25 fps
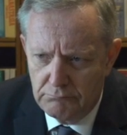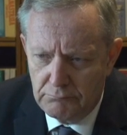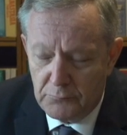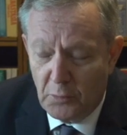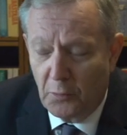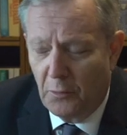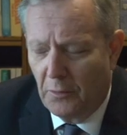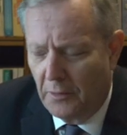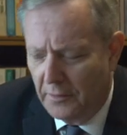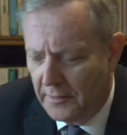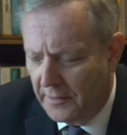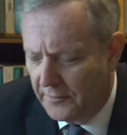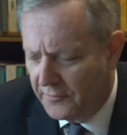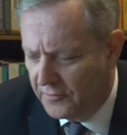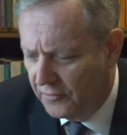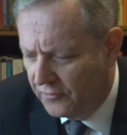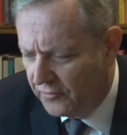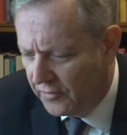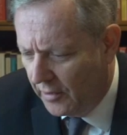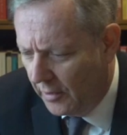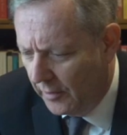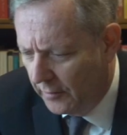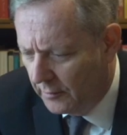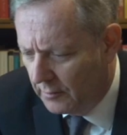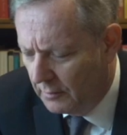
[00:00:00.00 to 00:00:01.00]
All right, that's a
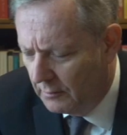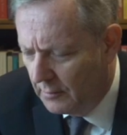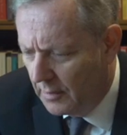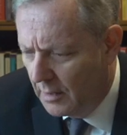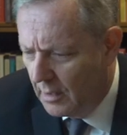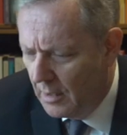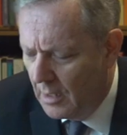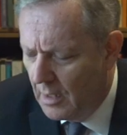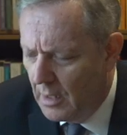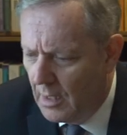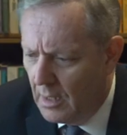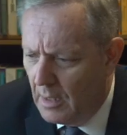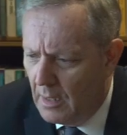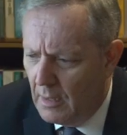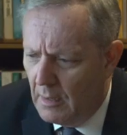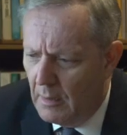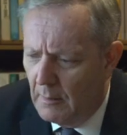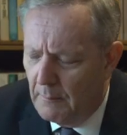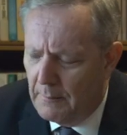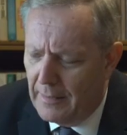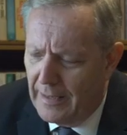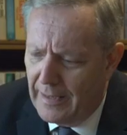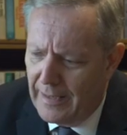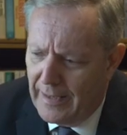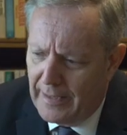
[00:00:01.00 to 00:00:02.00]
joke.
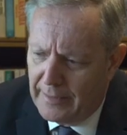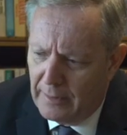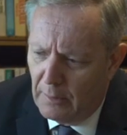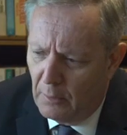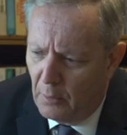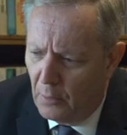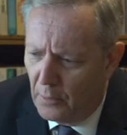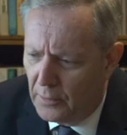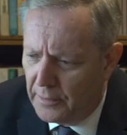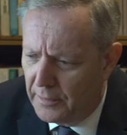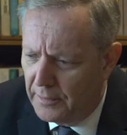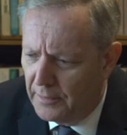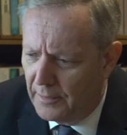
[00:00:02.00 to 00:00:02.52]
But look,